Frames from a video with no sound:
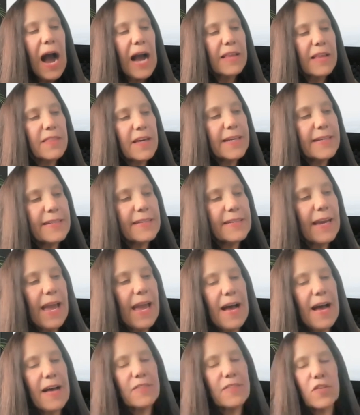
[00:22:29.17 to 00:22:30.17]
I'd like
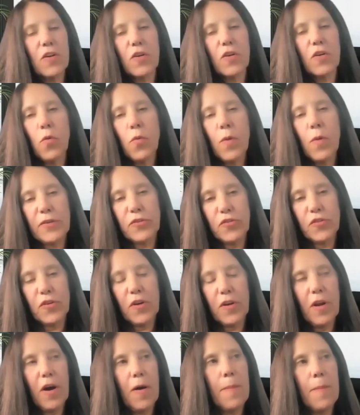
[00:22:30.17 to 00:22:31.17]
to ask a
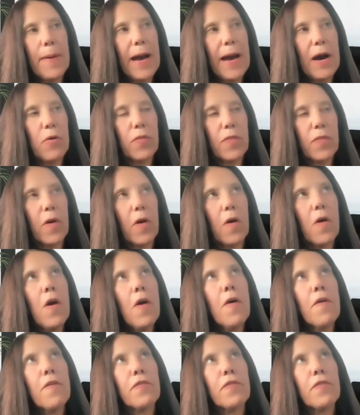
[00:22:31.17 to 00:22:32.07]
question about the